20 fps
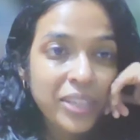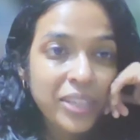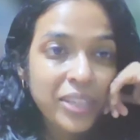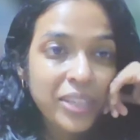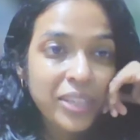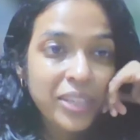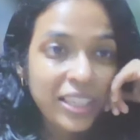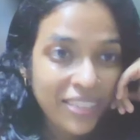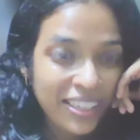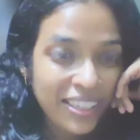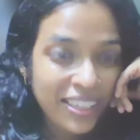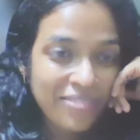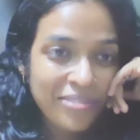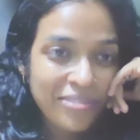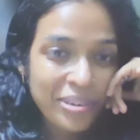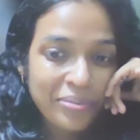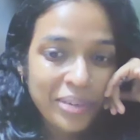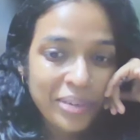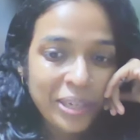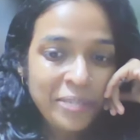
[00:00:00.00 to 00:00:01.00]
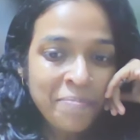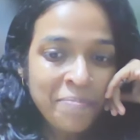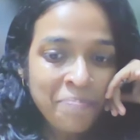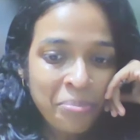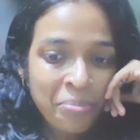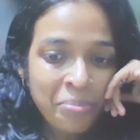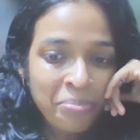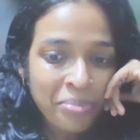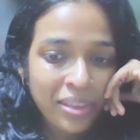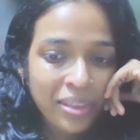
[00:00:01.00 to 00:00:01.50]
Good evening, everyone.
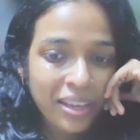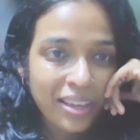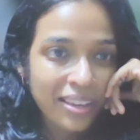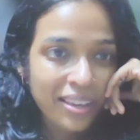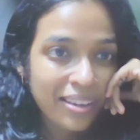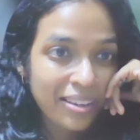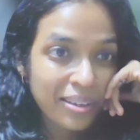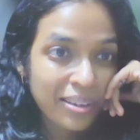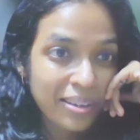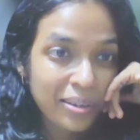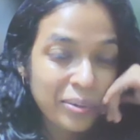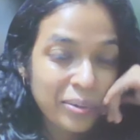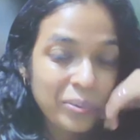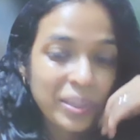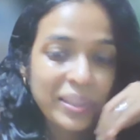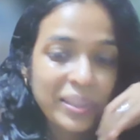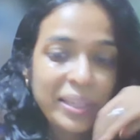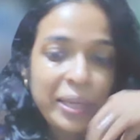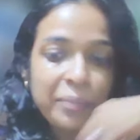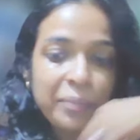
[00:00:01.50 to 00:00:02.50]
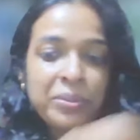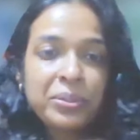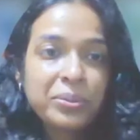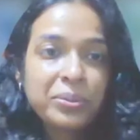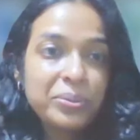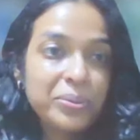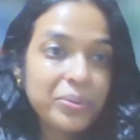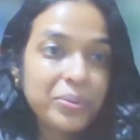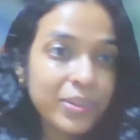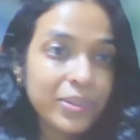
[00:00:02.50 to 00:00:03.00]
Uh, welcome
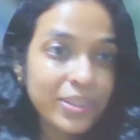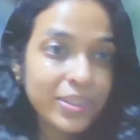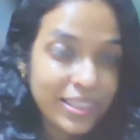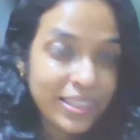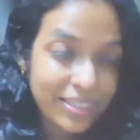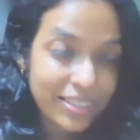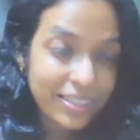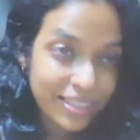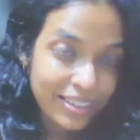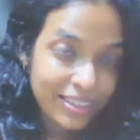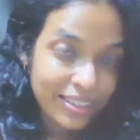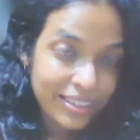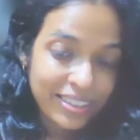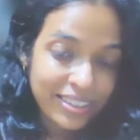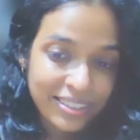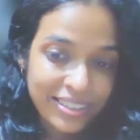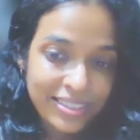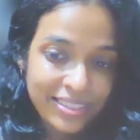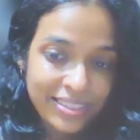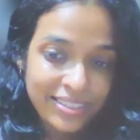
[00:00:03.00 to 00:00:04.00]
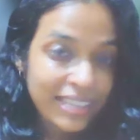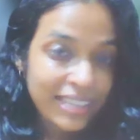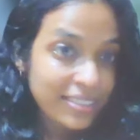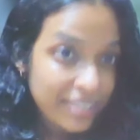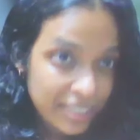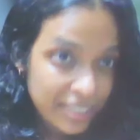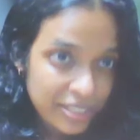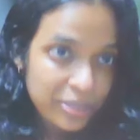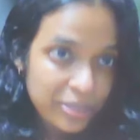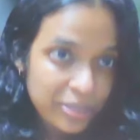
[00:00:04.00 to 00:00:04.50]
to uh, the
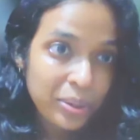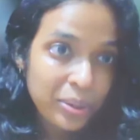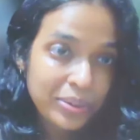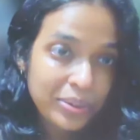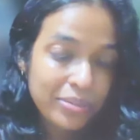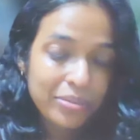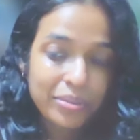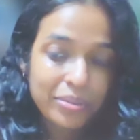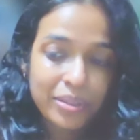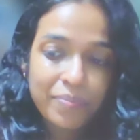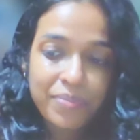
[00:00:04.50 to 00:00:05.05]
Saturday talk,